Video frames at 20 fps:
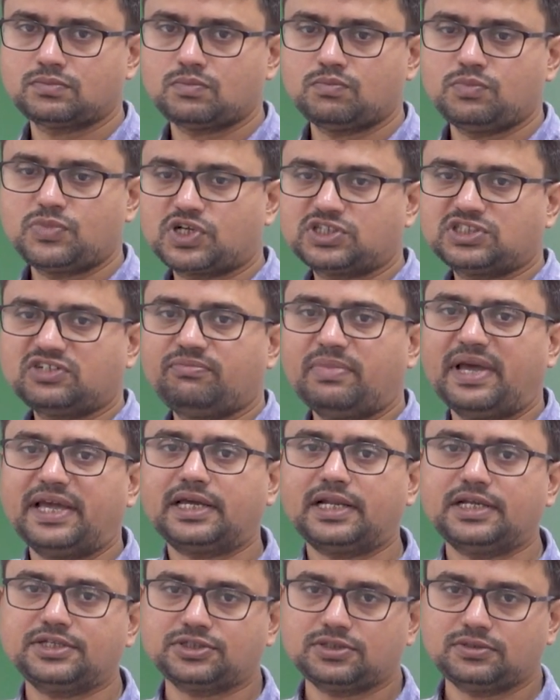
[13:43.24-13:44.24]
Because of
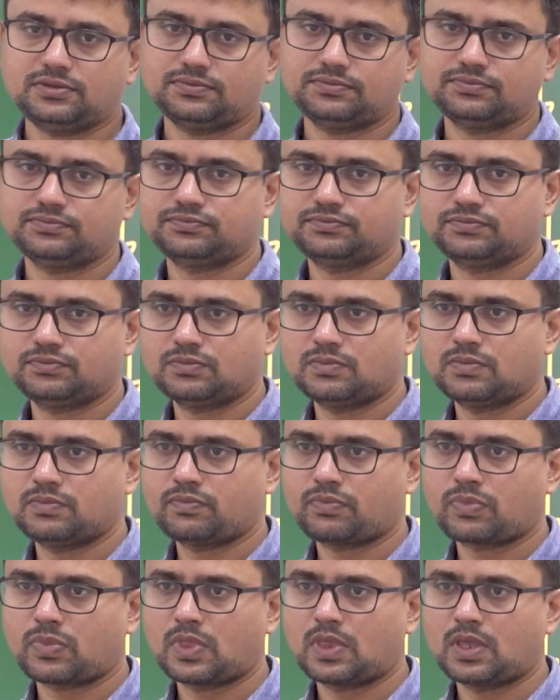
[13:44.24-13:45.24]
migration,
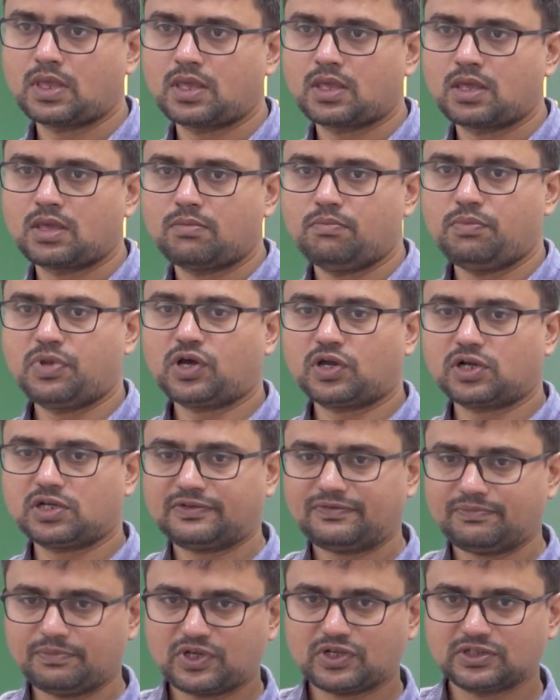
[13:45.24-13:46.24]

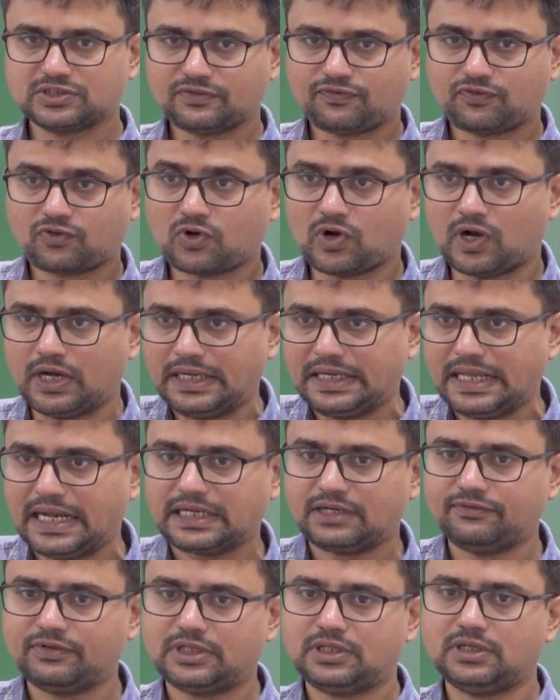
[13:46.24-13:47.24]
because of
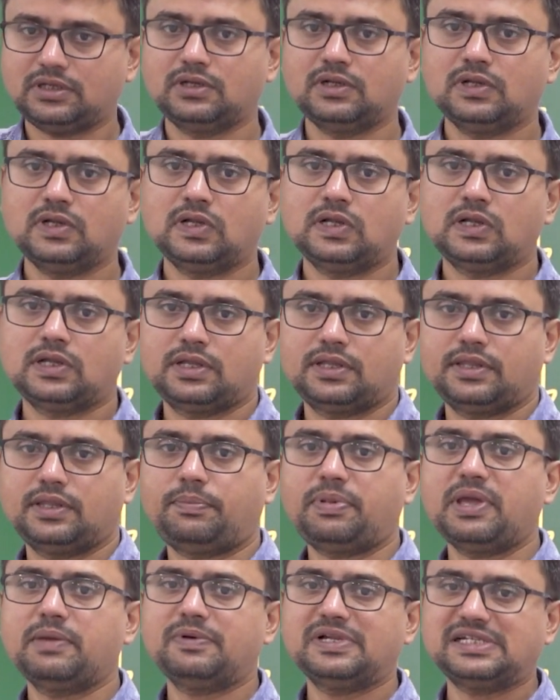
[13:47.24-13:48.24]
contact with the
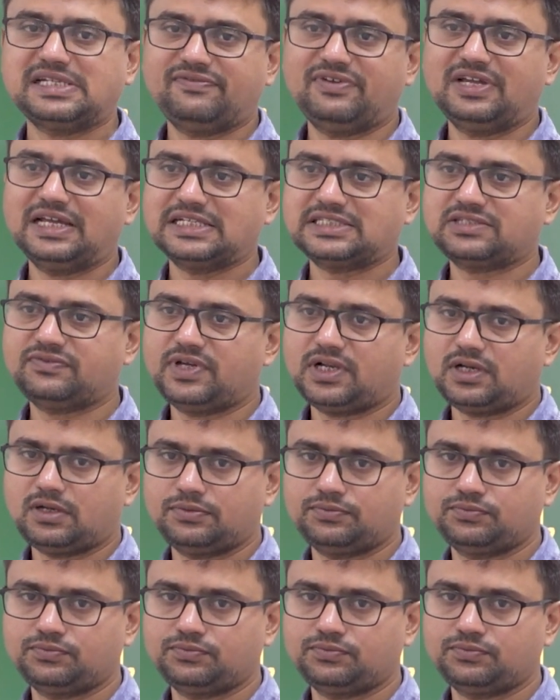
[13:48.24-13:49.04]
people living elsewhere.